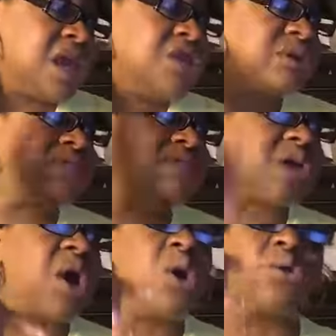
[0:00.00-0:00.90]
your
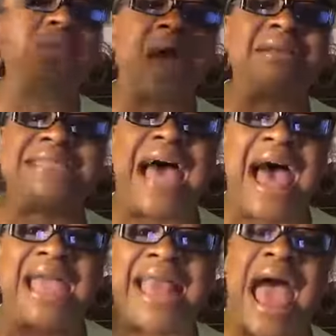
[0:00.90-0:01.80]
souls are
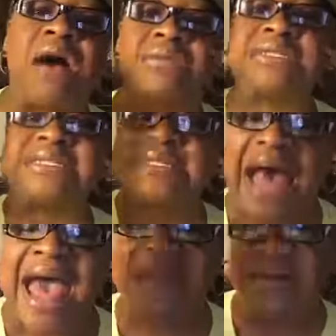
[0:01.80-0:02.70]
tied outside